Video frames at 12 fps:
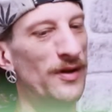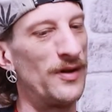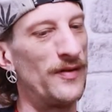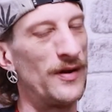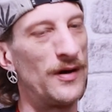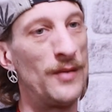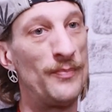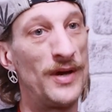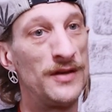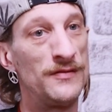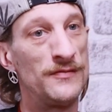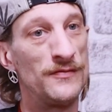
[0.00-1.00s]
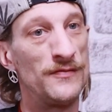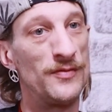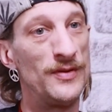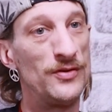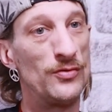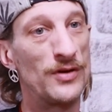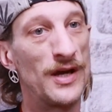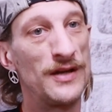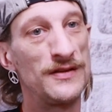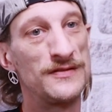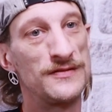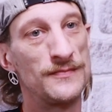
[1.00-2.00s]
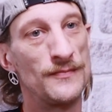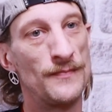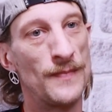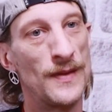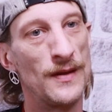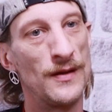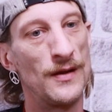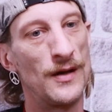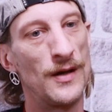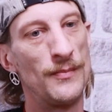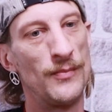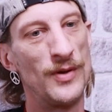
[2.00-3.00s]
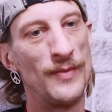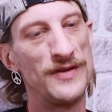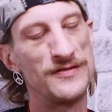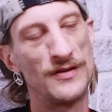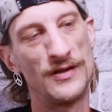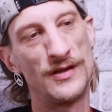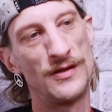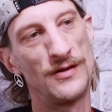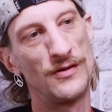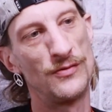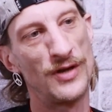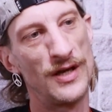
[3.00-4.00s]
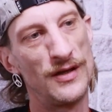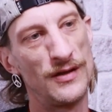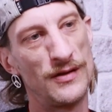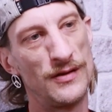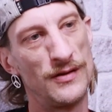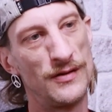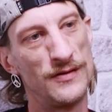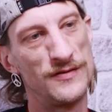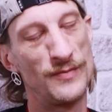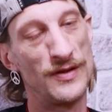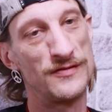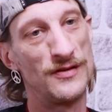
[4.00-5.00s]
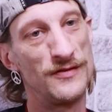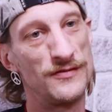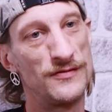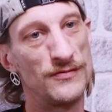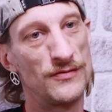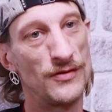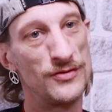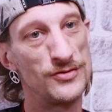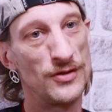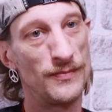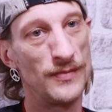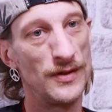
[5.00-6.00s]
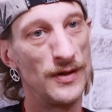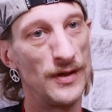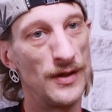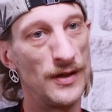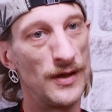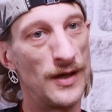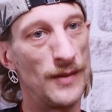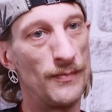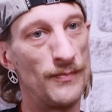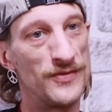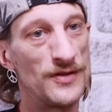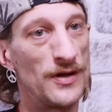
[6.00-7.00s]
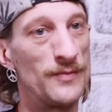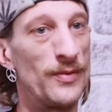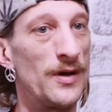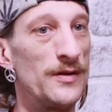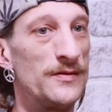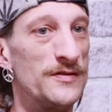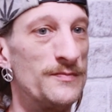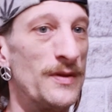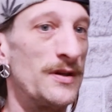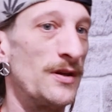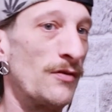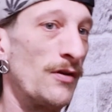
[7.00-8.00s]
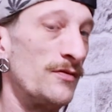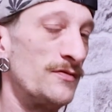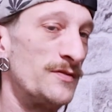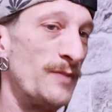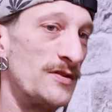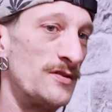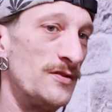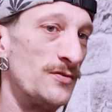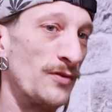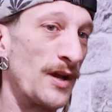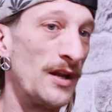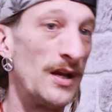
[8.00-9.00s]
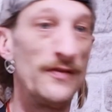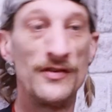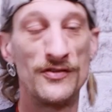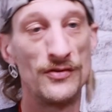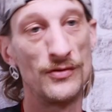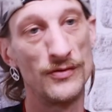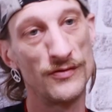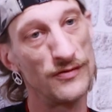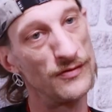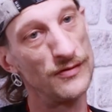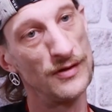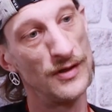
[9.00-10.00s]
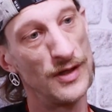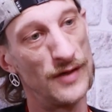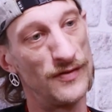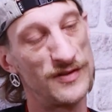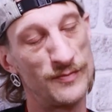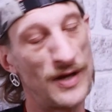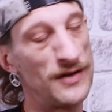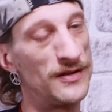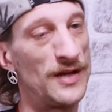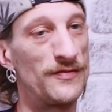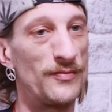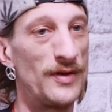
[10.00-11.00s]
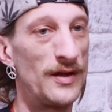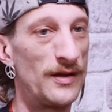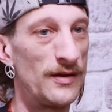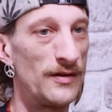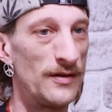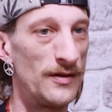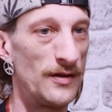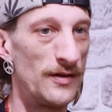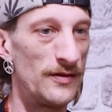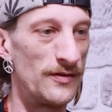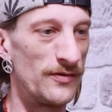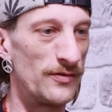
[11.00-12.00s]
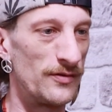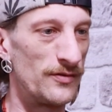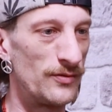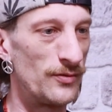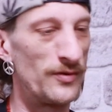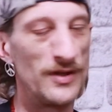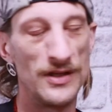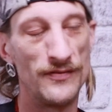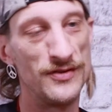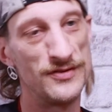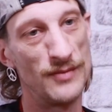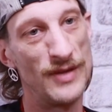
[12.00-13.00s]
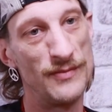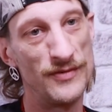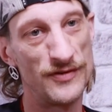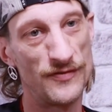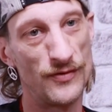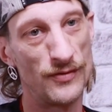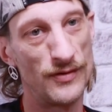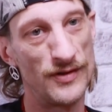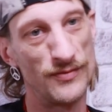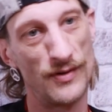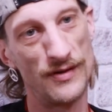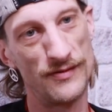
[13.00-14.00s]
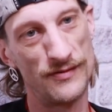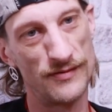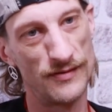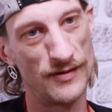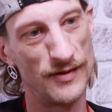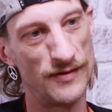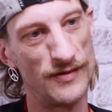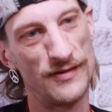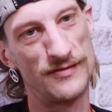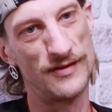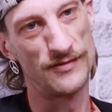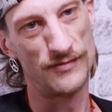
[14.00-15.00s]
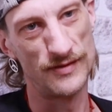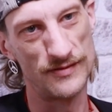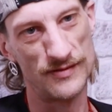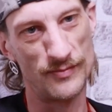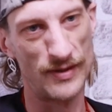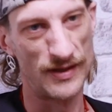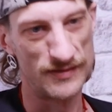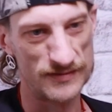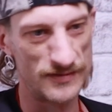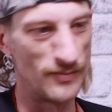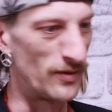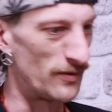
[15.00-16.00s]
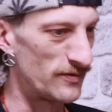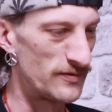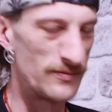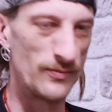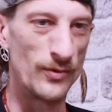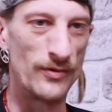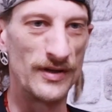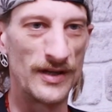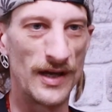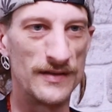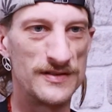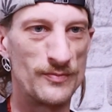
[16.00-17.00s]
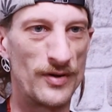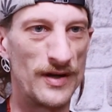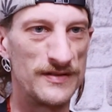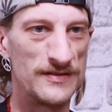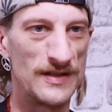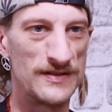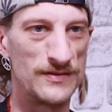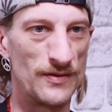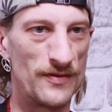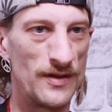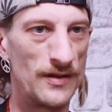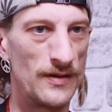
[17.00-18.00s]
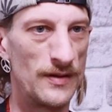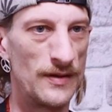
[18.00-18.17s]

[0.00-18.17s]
like that. I'm Ben from Indoor Organics. Um, we're basically an organic specialist grow shop. Um, started by just making our own specialist organic living soils and expanded out from there to sort of do all the individual amendments for it as well as the accessories, the beds, the pots, watering cans, sprays and that sort of thing.